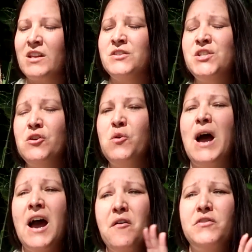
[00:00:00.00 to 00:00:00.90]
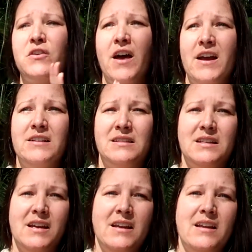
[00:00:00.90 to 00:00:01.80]
So after that
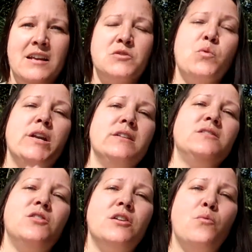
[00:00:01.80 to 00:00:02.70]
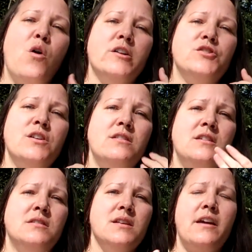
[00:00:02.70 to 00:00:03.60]
incident is when I started watching
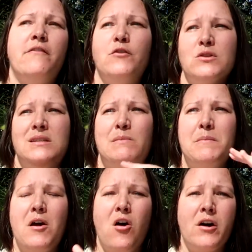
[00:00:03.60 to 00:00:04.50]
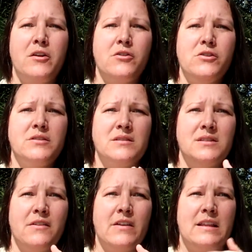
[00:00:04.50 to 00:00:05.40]
these like First Amendment auditors and
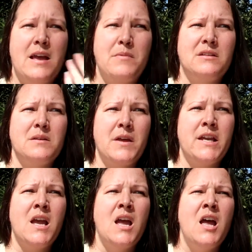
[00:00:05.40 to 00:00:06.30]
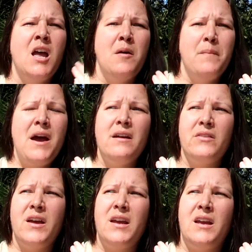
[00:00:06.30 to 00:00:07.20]
stuff like that, because I'm like, man,
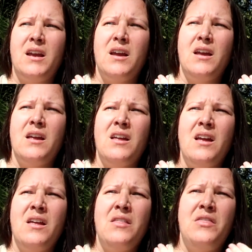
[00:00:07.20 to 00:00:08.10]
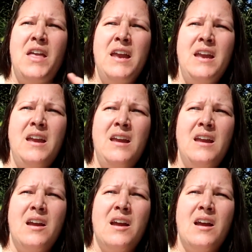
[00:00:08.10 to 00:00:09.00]
like
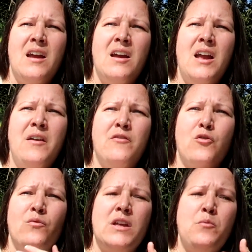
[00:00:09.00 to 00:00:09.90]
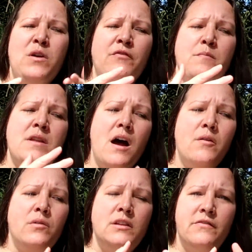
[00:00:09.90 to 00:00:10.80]
they went from
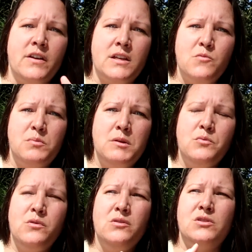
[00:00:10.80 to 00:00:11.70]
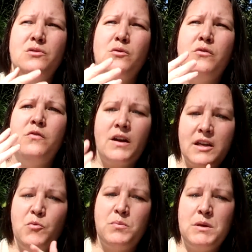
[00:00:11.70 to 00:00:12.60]
not really fucking with people to
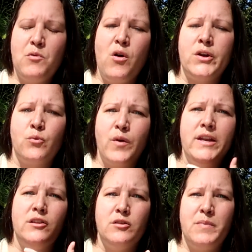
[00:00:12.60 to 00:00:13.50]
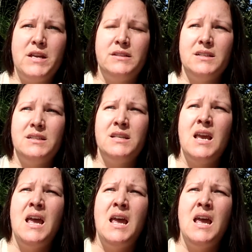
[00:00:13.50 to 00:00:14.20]
fucking with people on a regular basis.